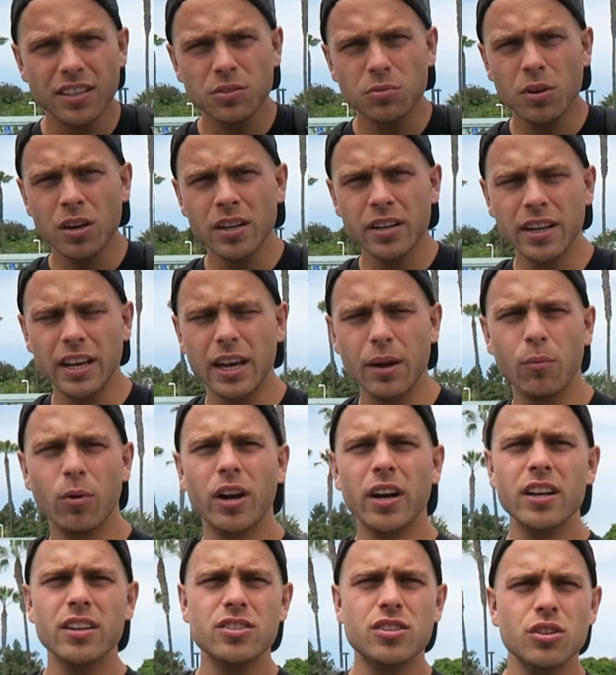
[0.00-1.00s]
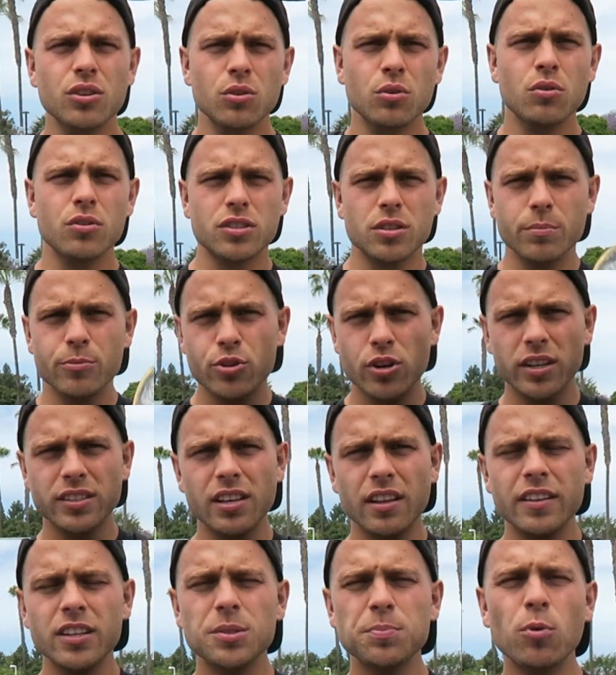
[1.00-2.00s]
this one and we're gonna do some tricks
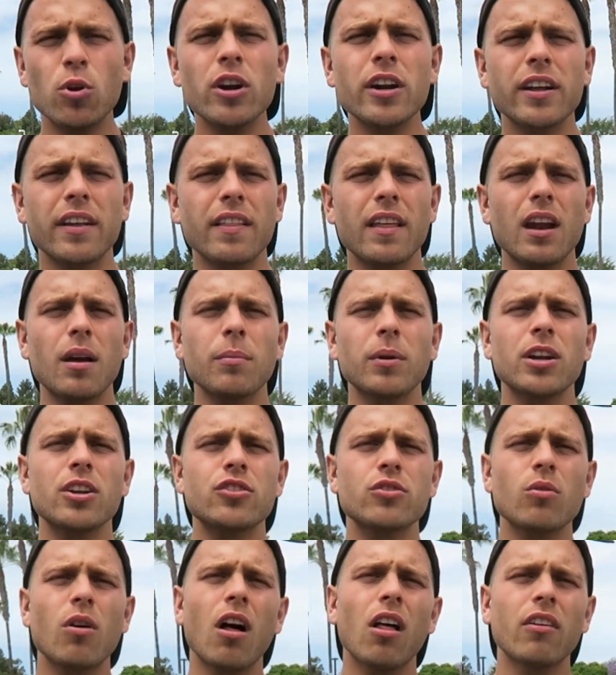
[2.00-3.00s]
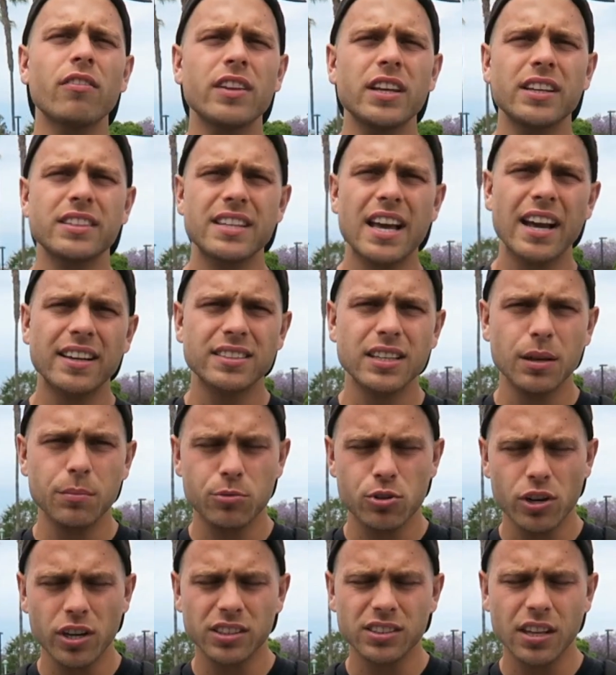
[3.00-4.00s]
on this board, and then I'm gonna do all of the exact same
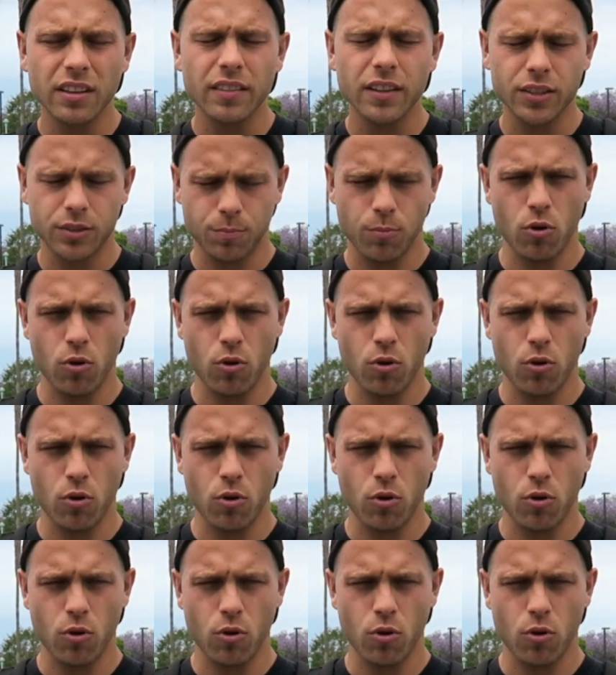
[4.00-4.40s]
tricks on this